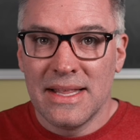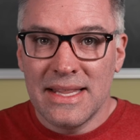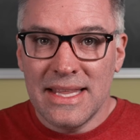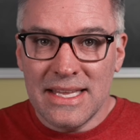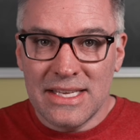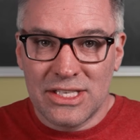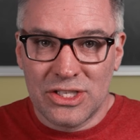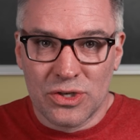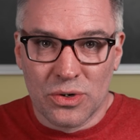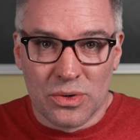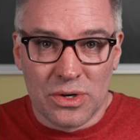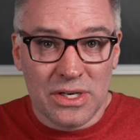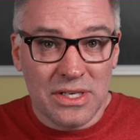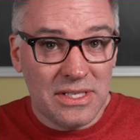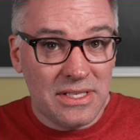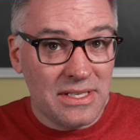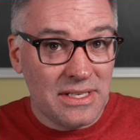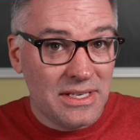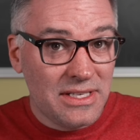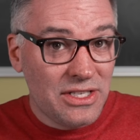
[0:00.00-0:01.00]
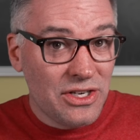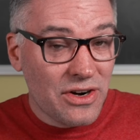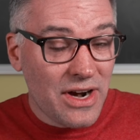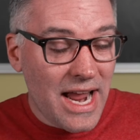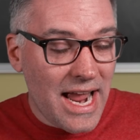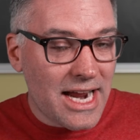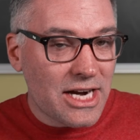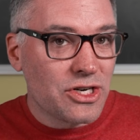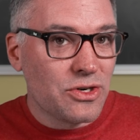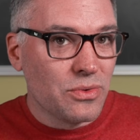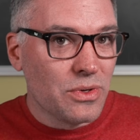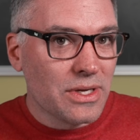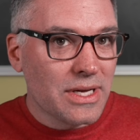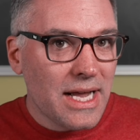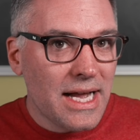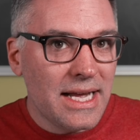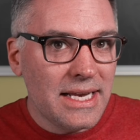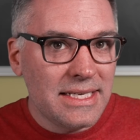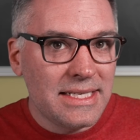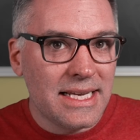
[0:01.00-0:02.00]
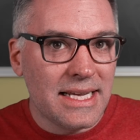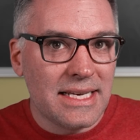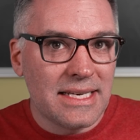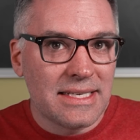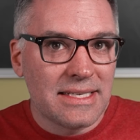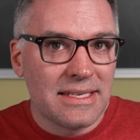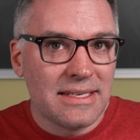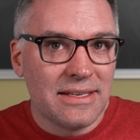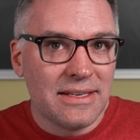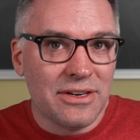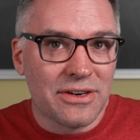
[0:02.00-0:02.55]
The source is your actual content,